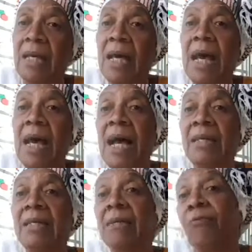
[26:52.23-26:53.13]
and
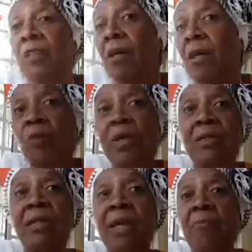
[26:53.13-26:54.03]
for some
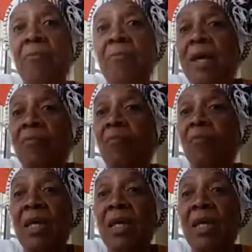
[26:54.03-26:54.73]
reason they made